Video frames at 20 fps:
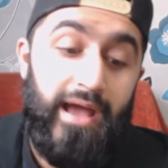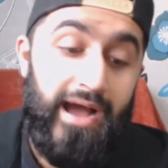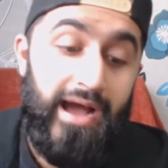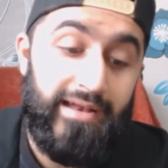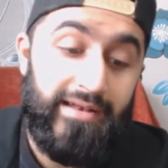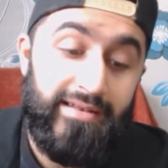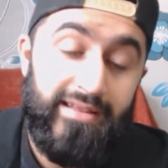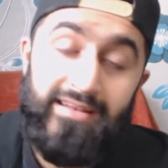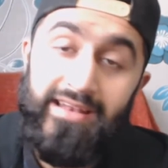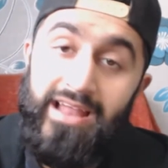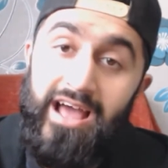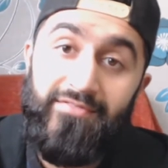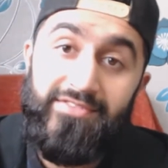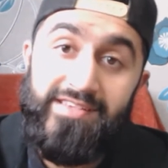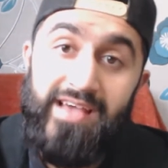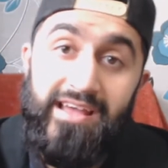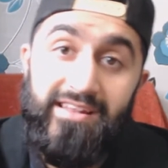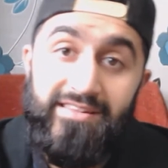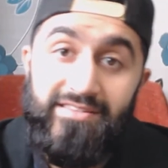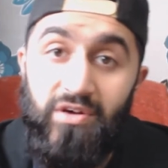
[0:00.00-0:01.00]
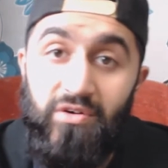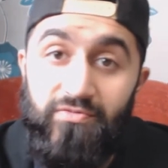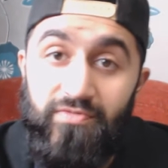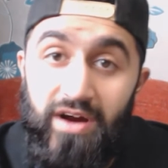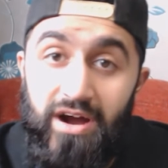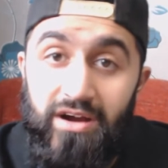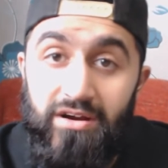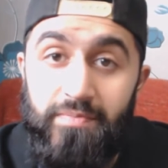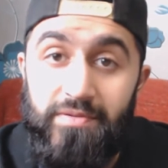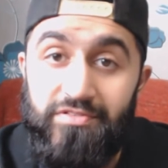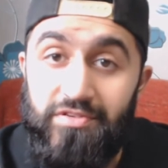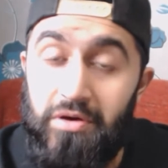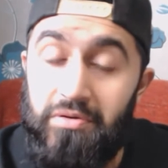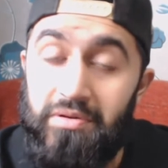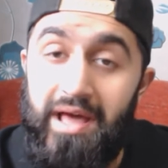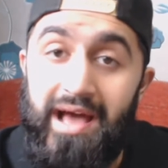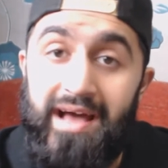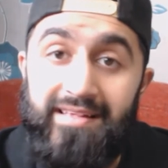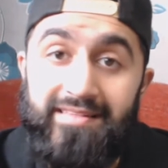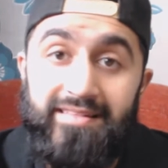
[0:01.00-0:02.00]
and didn't have his head so far up his
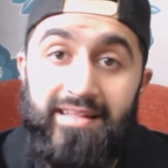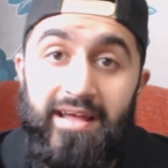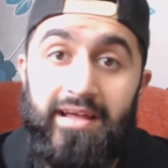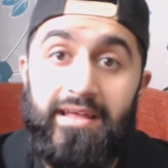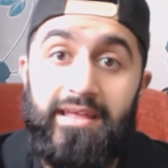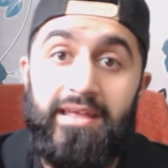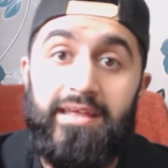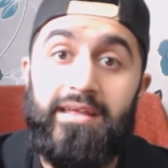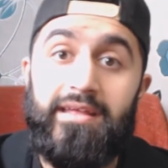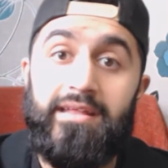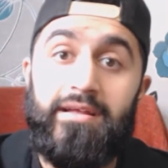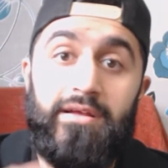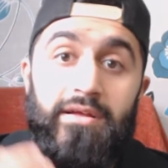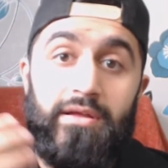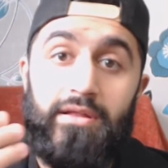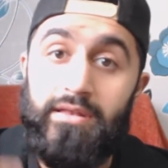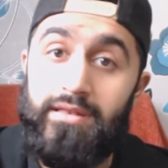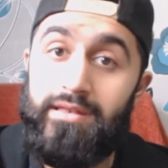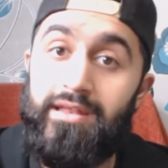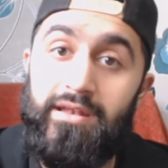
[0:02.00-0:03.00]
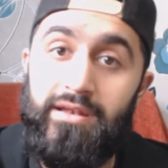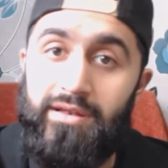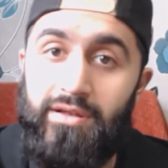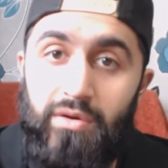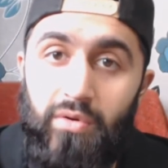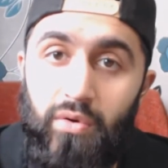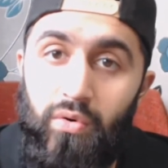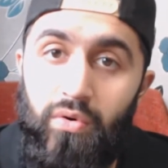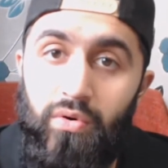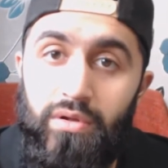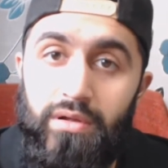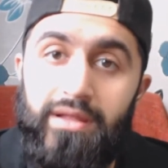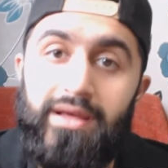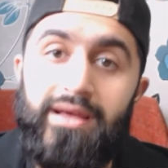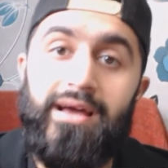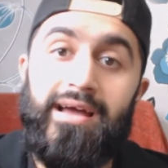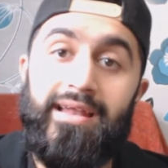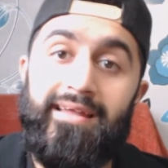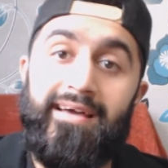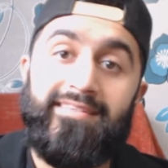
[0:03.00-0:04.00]
own ass that he didn't call
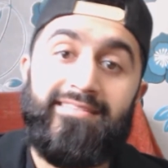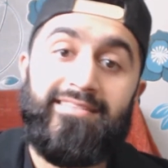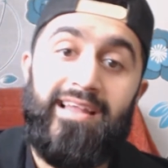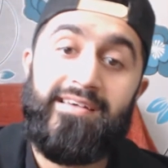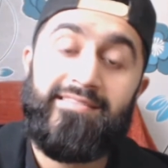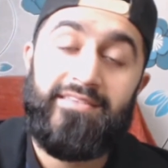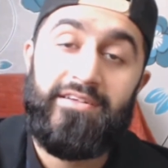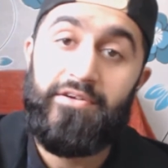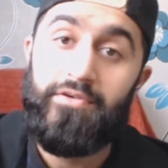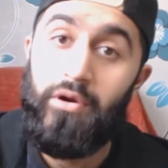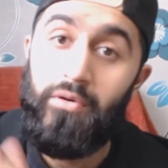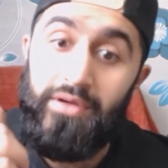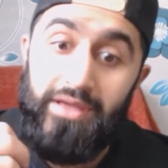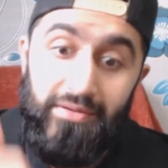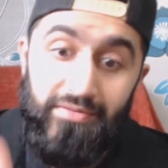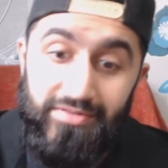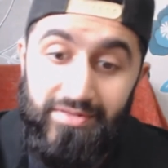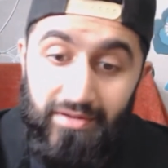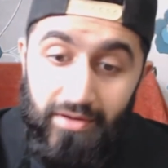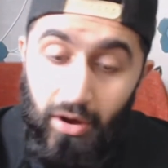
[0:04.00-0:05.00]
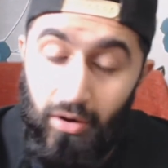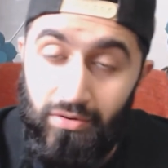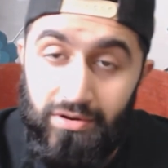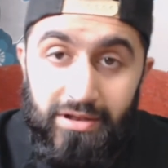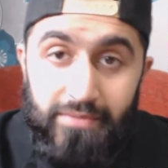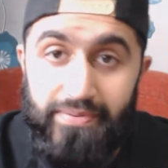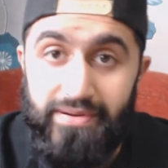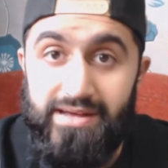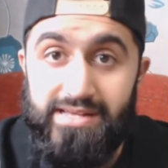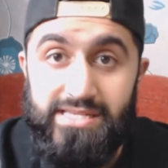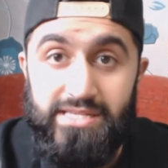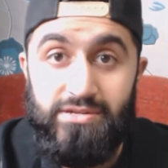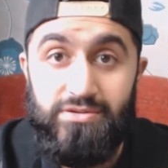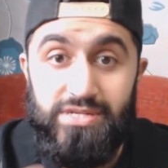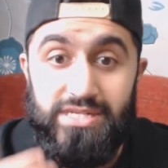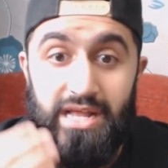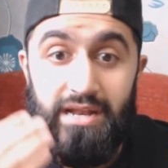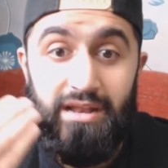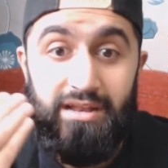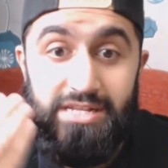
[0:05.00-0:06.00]
an S-class hero. He was the only person
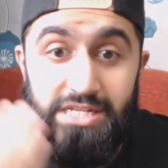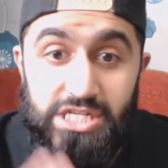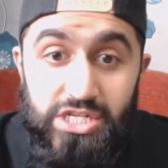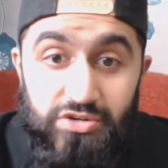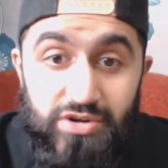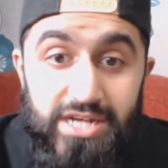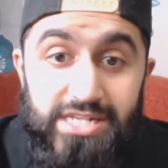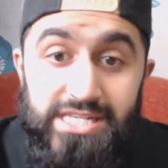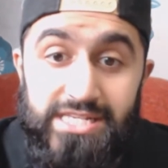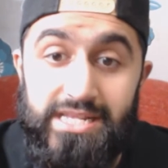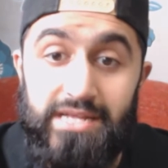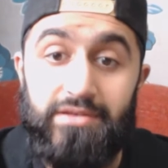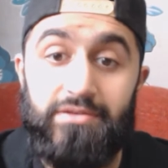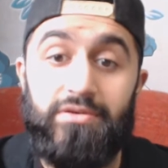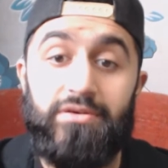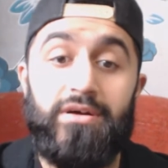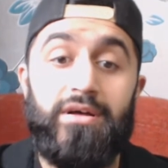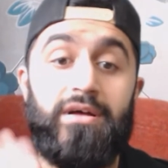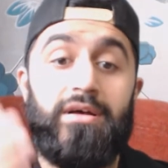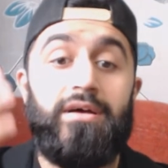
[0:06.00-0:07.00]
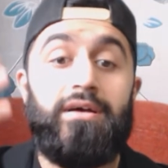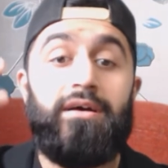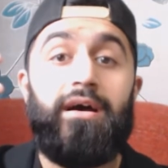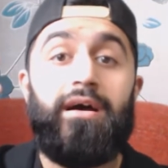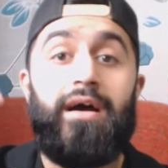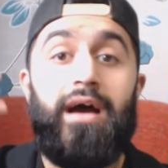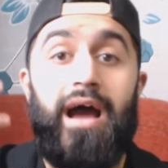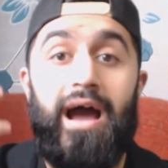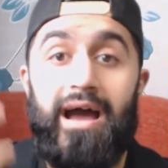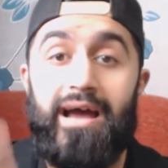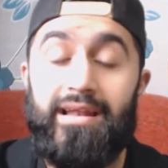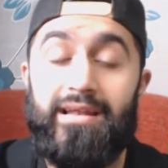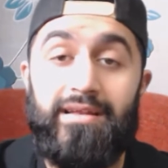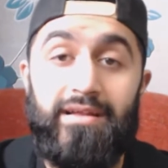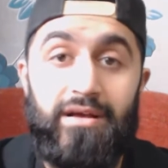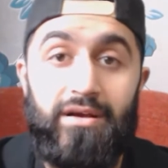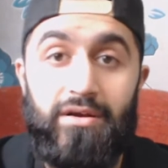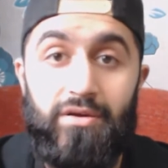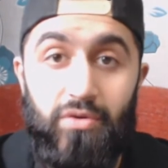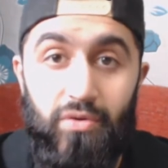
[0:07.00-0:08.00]
who sent a distress signal
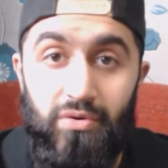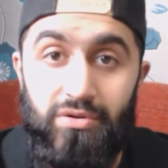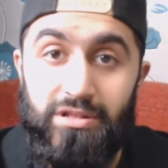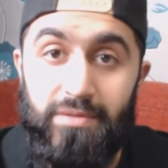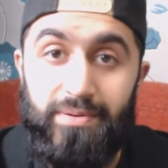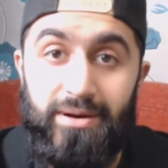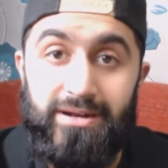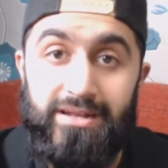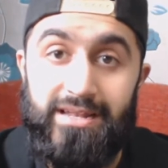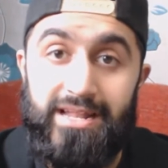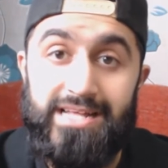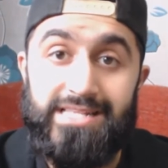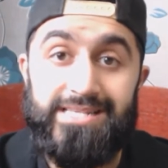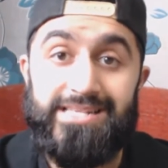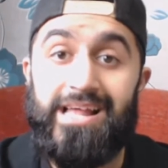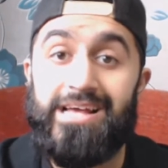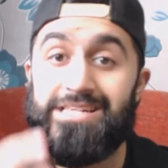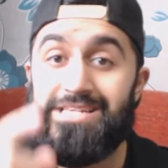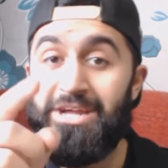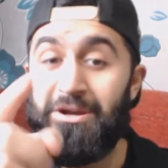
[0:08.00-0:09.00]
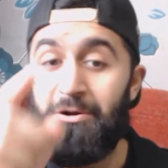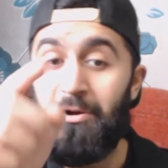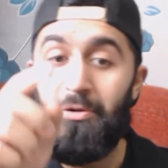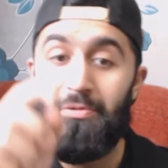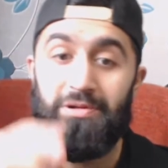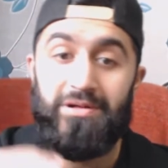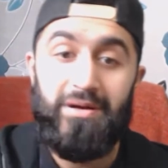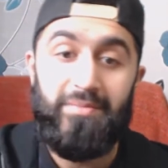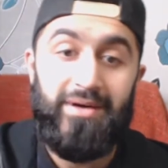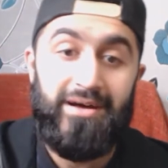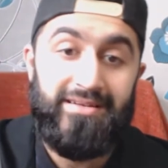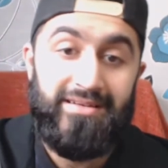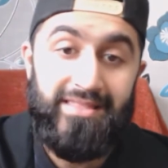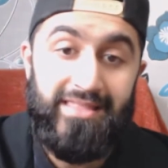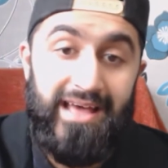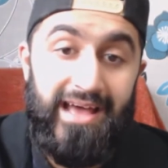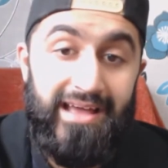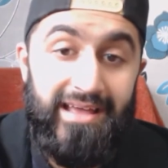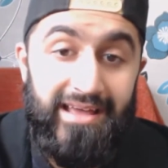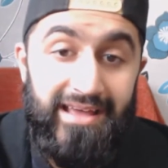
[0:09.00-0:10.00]
and called upon an S-class hero. We'll come on
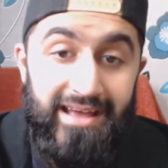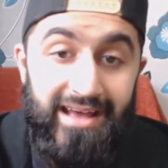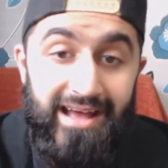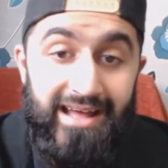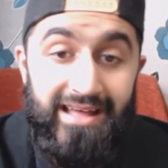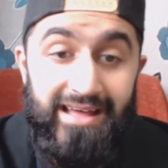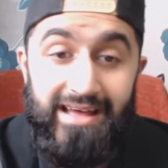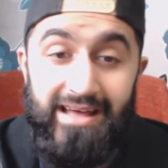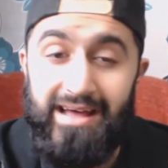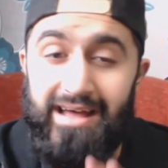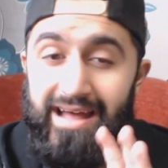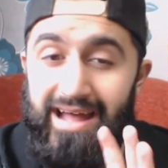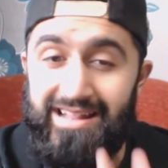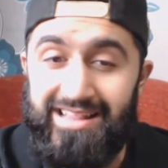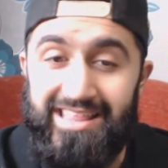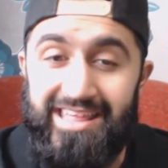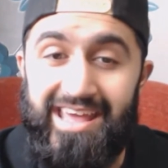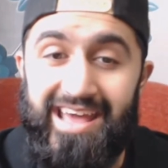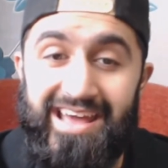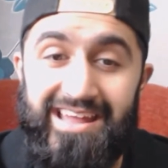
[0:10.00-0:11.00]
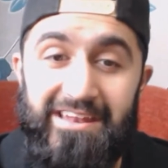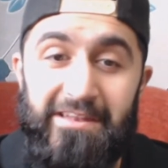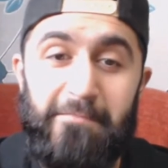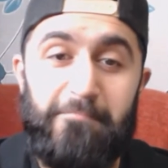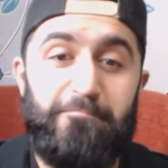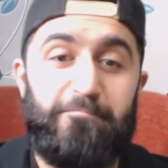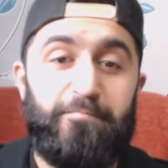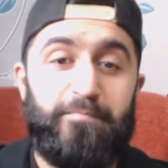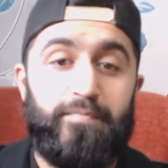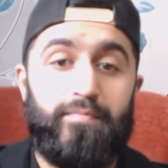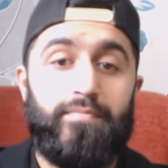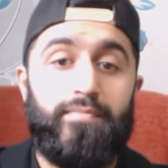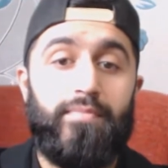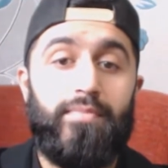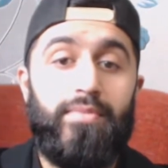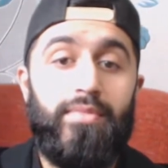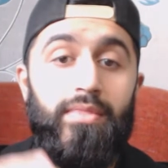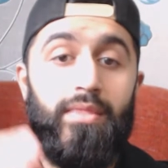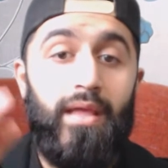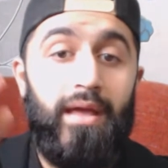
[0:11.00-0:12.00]
to that at the end.
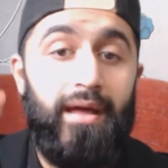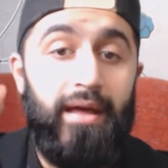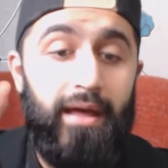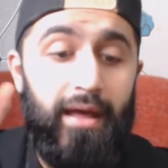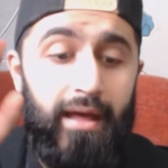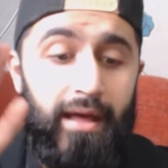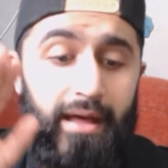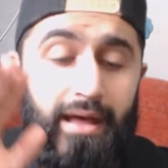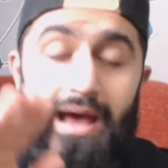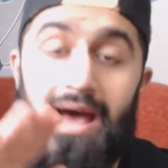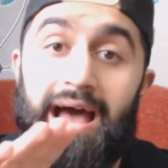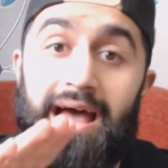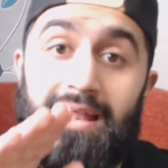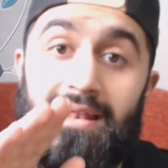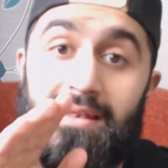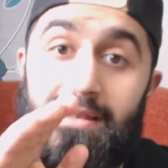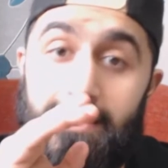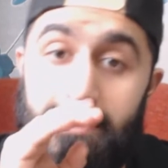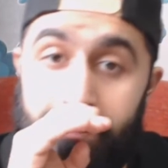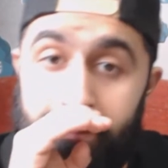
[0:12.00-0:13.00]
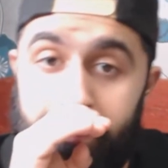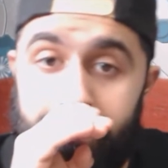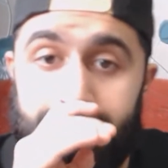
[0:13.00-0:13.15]
And